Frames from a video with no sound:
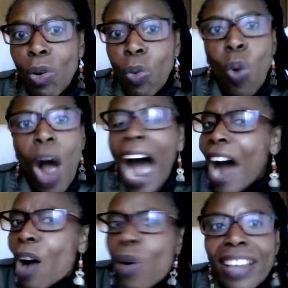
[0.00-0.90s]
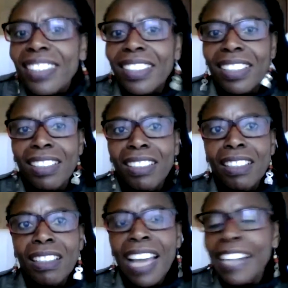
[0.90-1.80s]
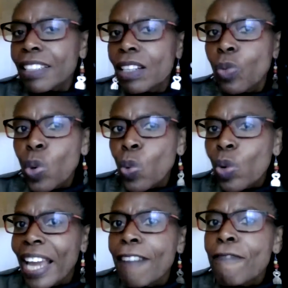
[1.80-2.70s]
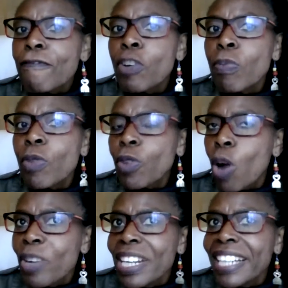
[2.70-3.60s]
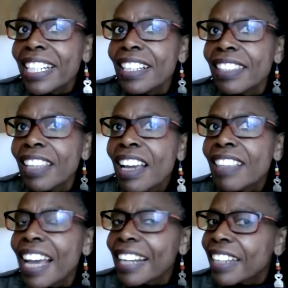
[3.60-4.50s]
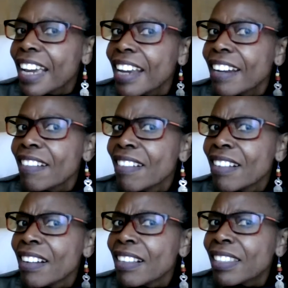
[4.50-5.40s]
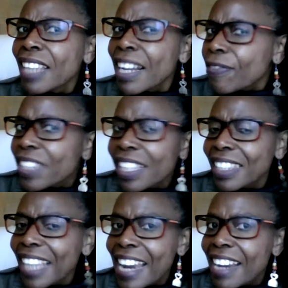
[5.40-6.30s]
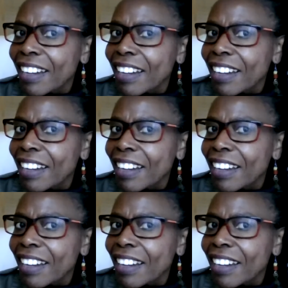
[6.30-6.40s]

how is it that we will have communities that can self-sustain?